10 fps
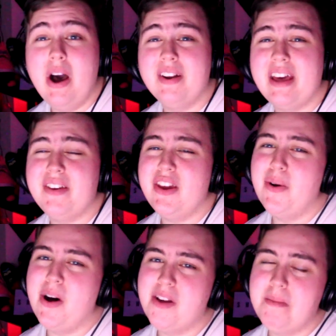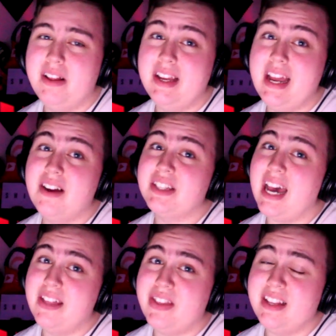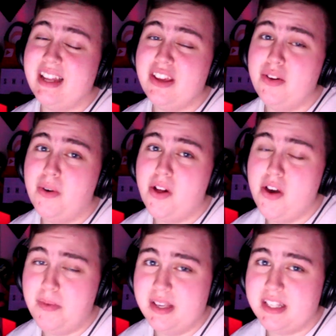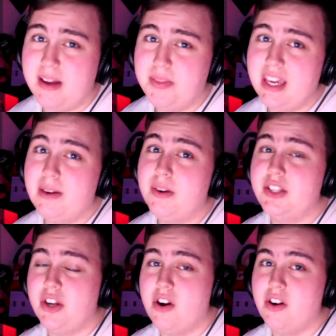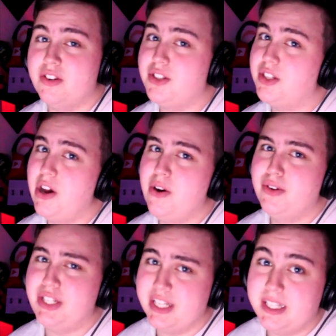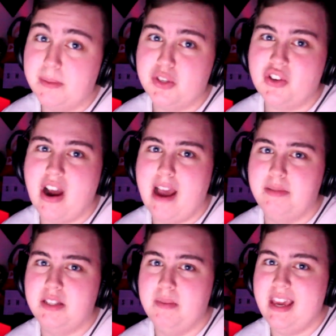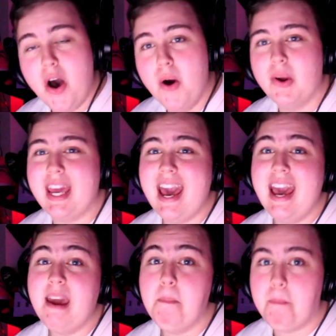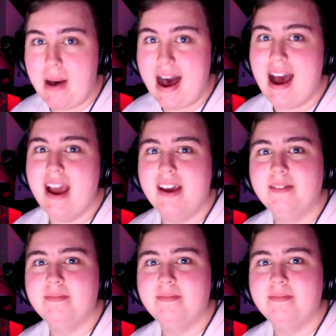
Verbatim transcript: Well, now that you all are millionaires, I think that you all owe me something in return, so just subscribe to me. Okay, bye.